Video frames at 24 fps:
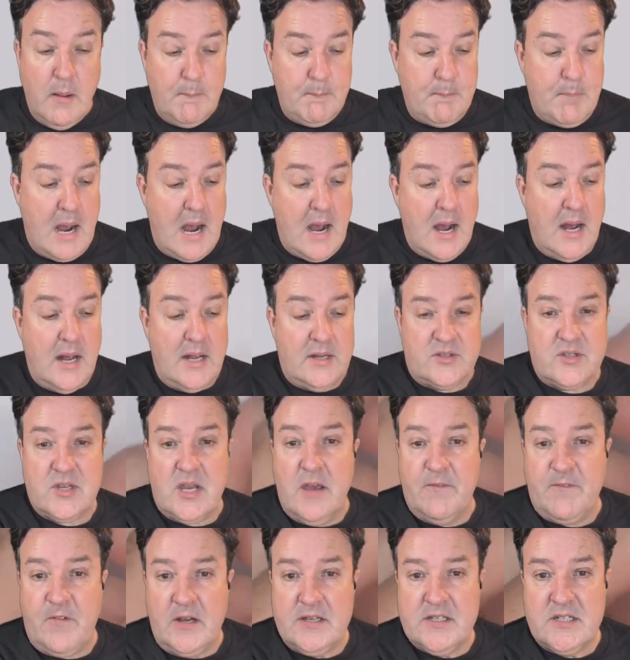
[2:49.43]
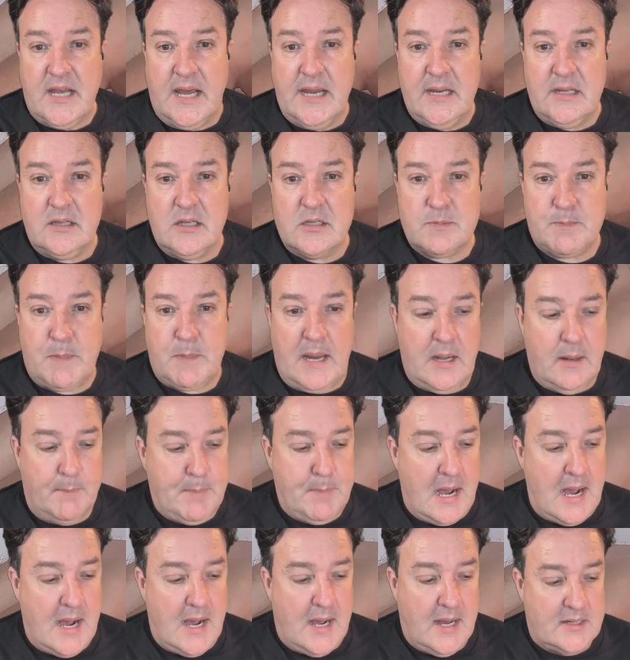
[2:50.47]
parts. If I take this pen
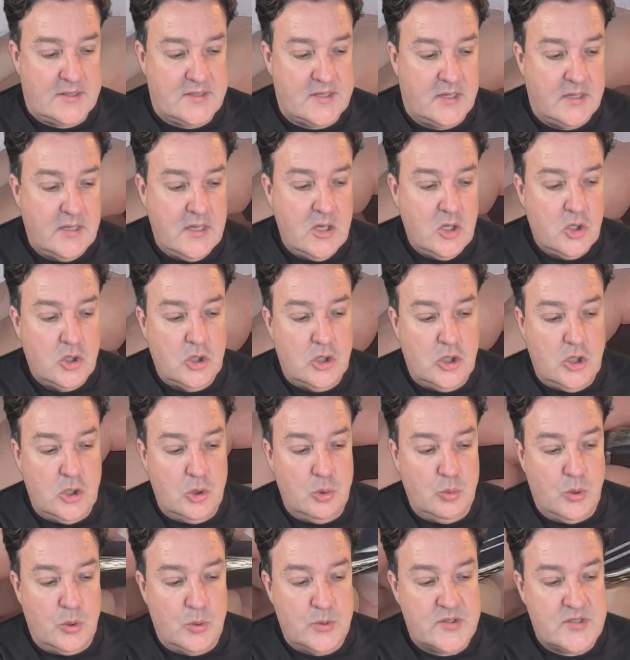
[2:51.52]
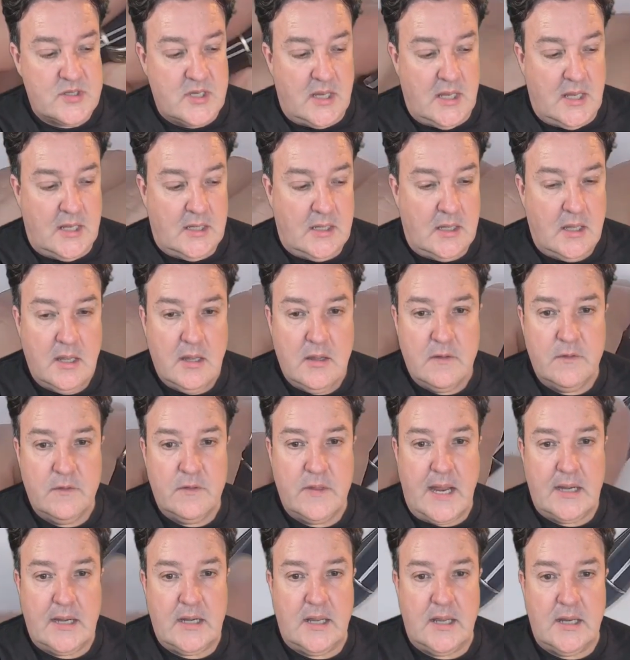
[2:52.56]
apart, you will see
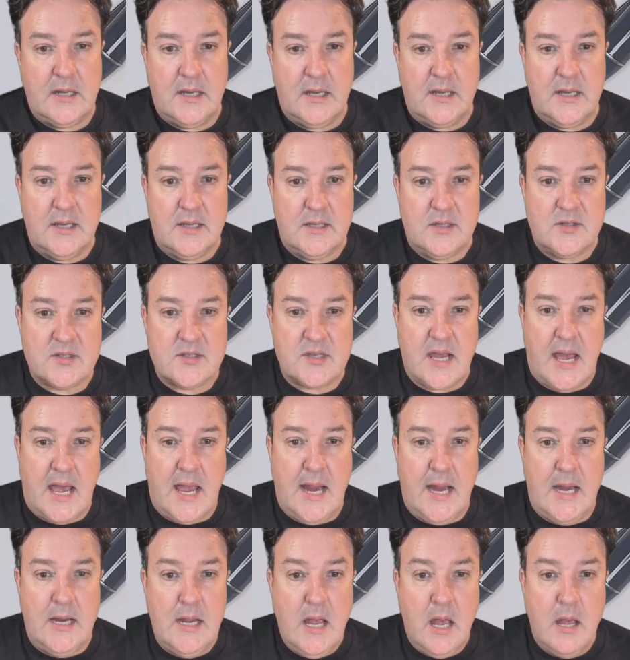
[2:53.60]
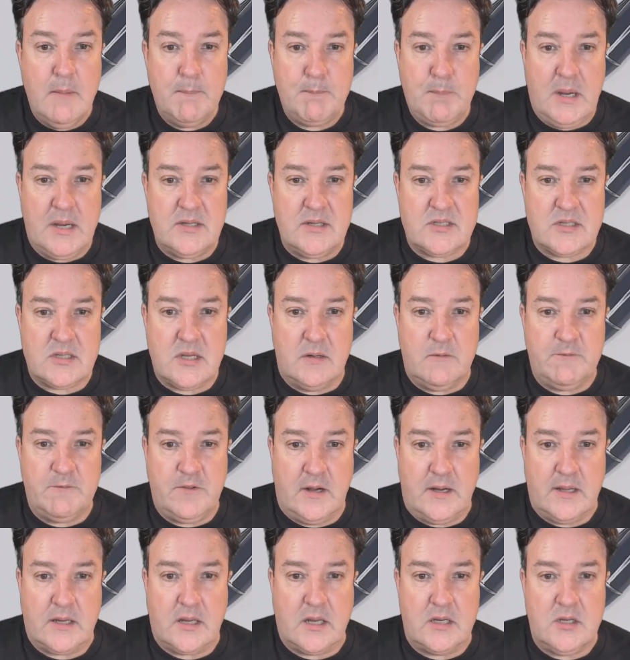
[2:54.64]
that it is a piston
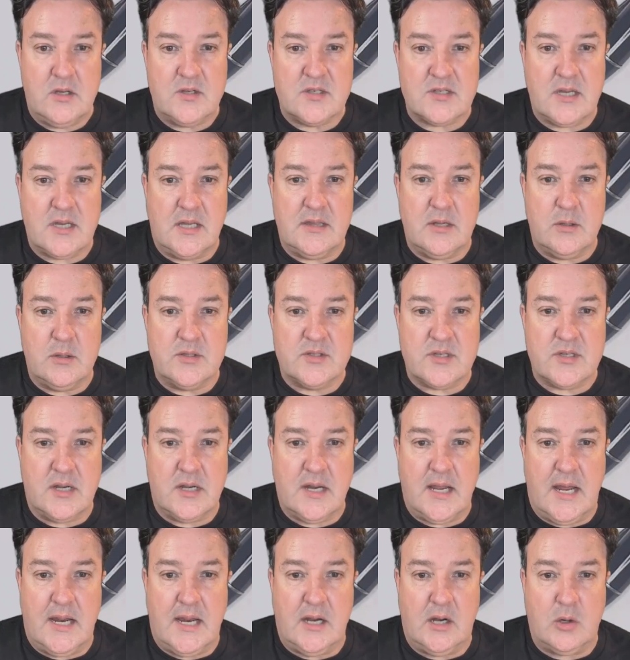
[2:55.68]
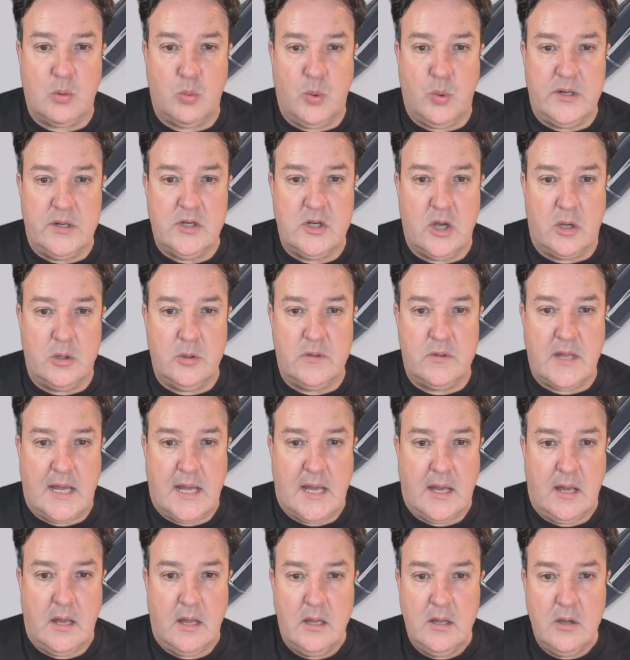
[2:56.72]
filler. Can you see there is an ink window
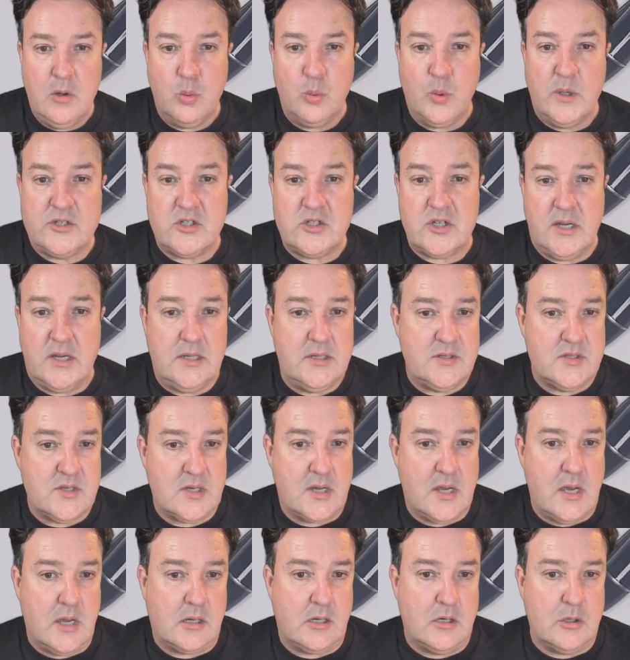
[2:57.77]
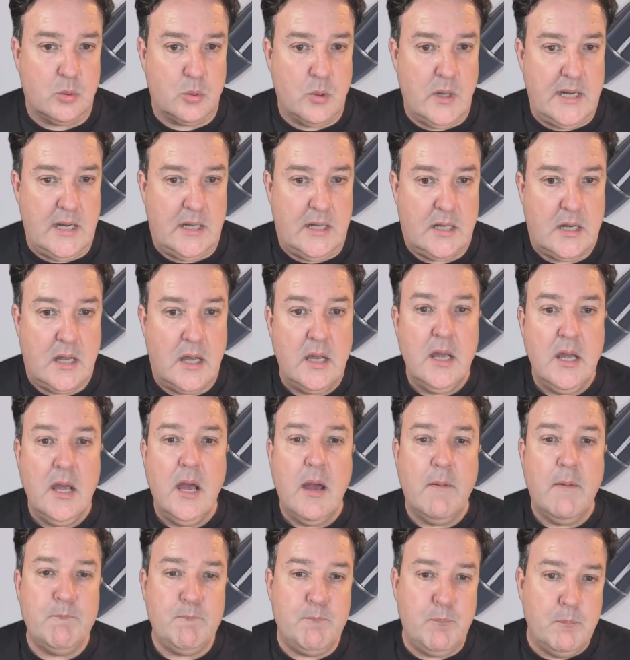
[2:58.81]
there, which is a green?
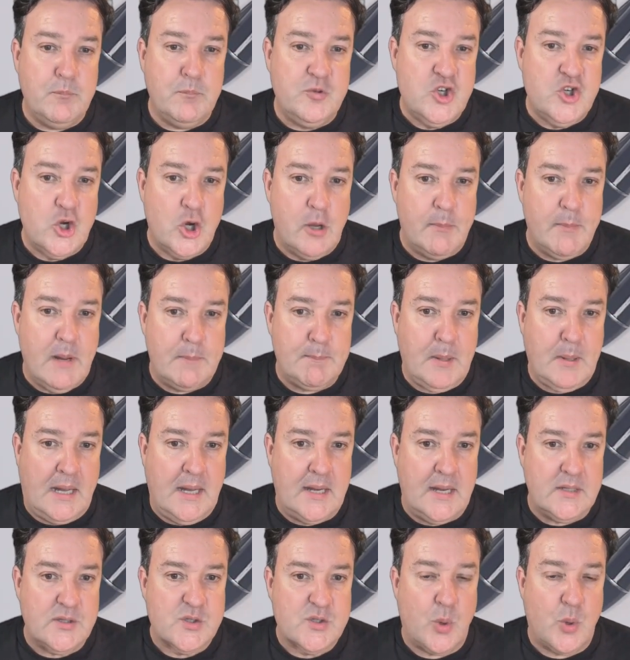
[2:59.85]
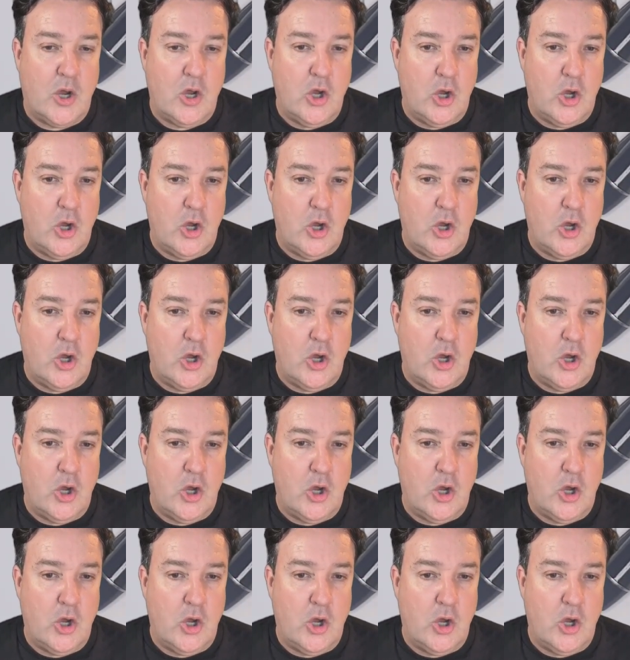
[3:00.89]
German pens were